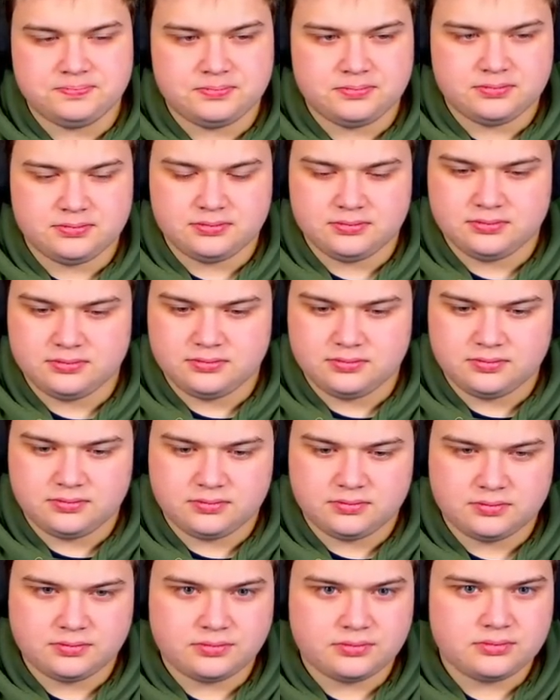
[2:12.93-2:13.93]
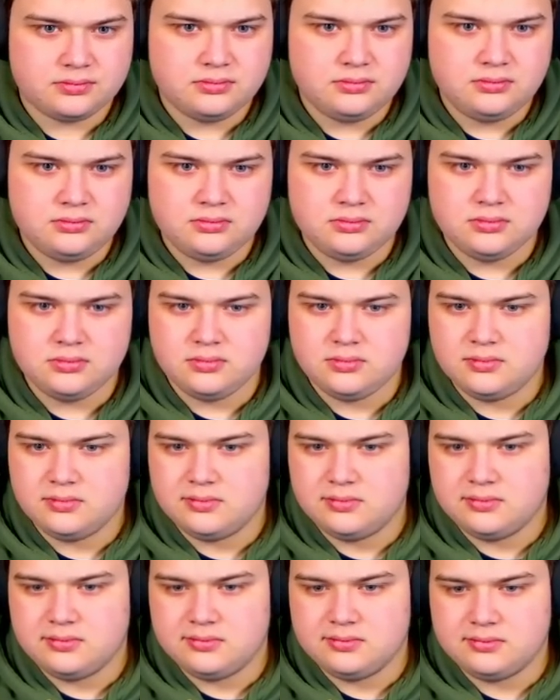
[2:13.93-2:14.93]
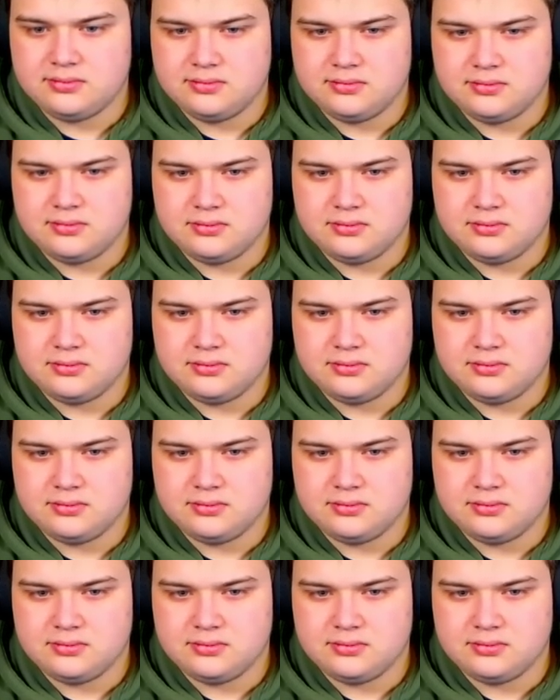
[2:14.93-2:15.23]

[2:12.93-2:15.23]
Nothing is said.